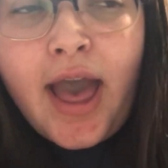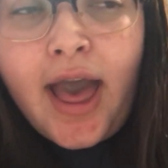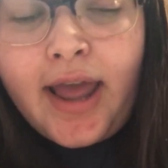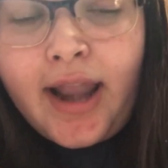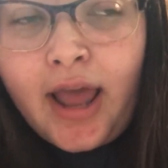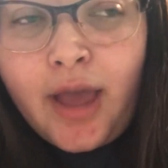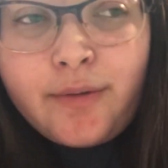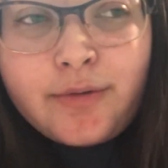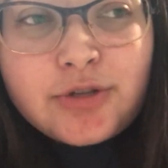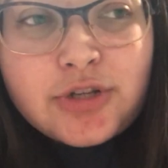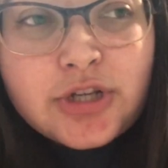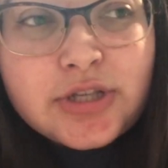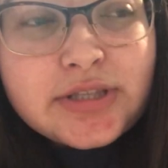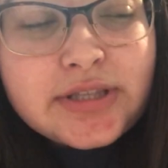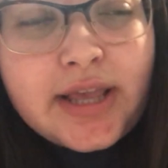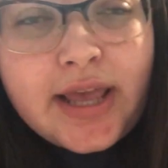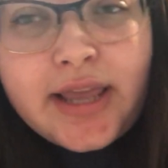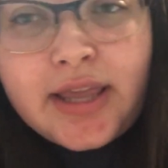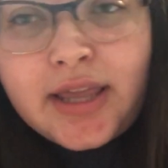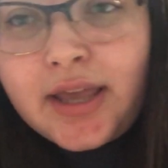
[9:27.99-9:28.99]
And I was
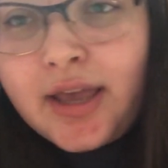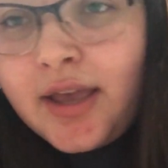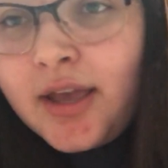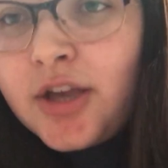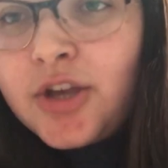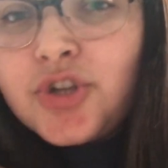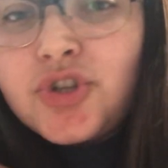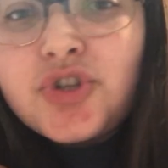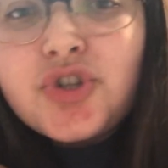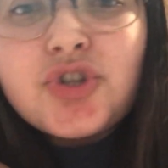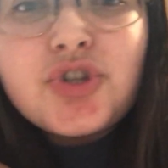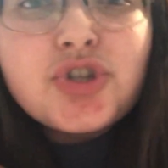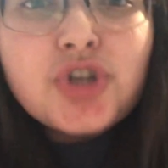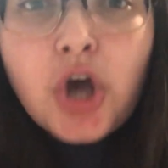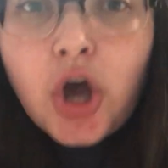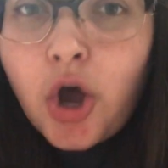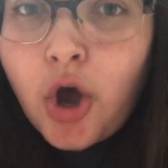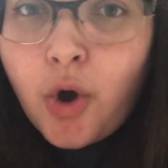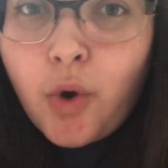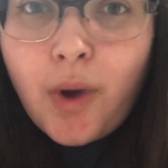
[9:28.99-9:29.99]
just, like,
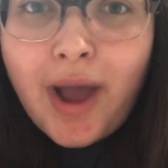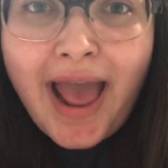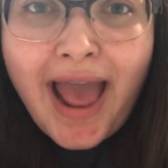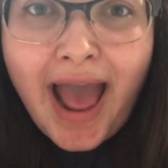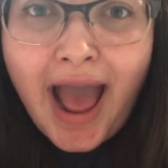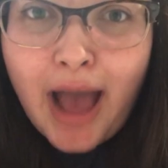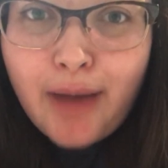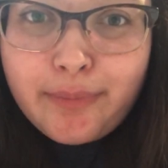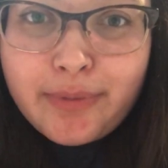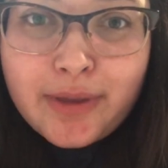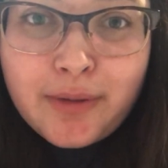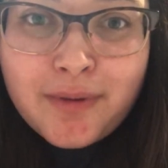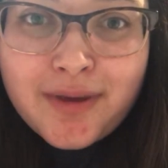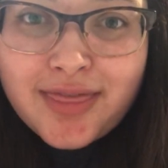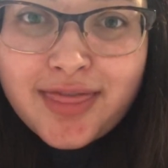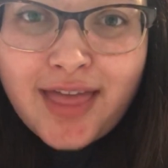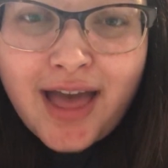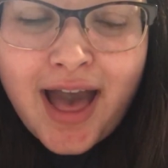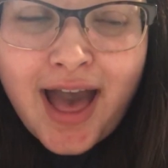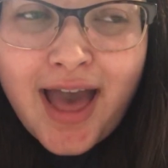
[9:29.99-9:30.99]
so happy
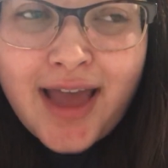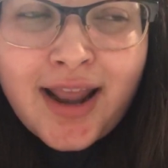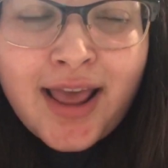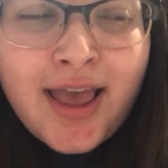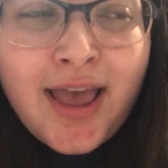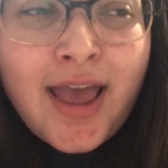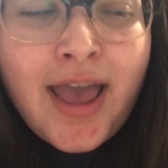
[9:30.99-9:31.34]
with that.